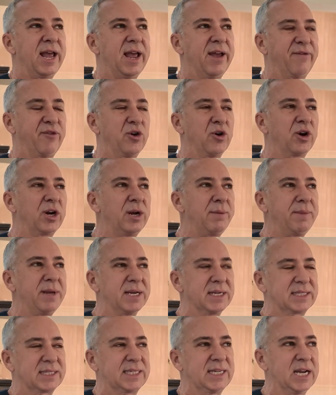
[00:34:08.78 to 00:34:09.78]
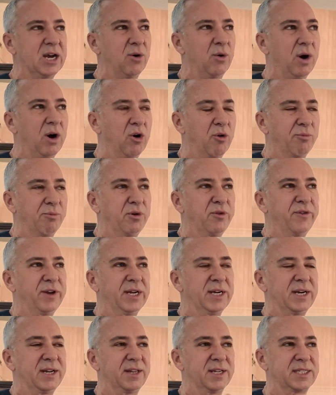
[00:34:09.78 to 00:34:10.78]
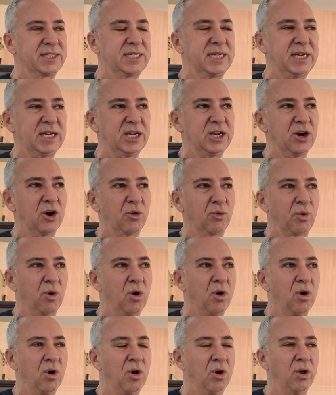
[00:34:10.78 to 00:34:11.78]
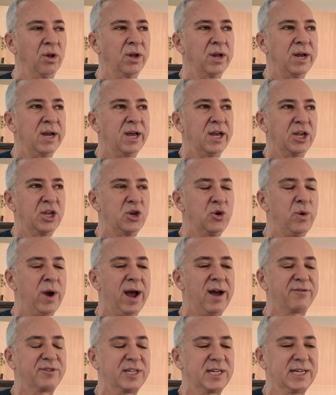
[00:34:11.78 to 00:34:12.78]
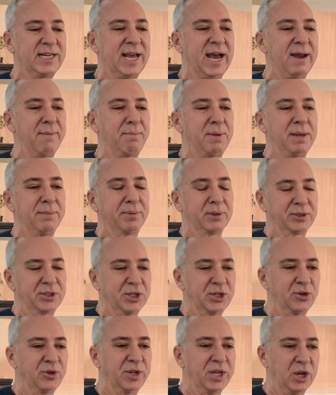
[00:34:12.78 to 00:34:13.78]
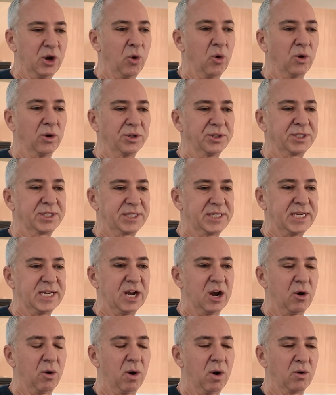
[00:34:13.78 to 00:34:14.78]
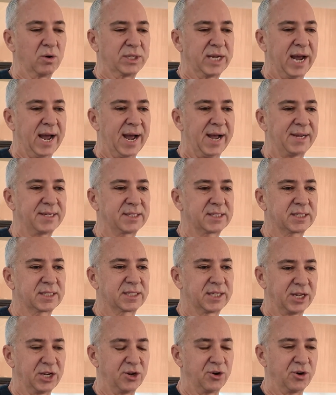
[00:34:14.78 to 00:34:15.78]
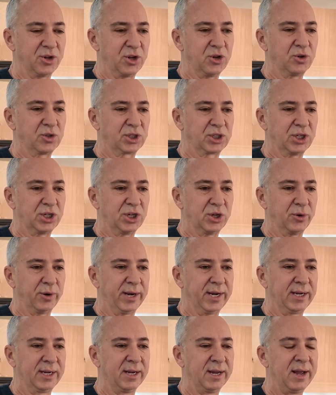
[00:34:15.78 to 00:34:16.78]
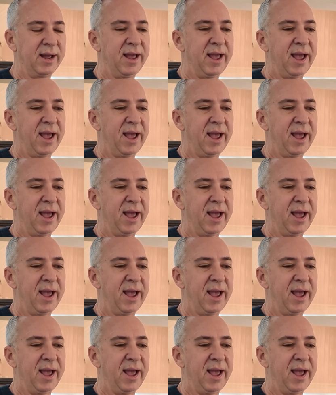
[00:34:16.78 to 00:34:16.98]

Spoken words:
If you're going to be a COO moving into the CEO role, you have to get people to do the old COO tasks that you're used to doing.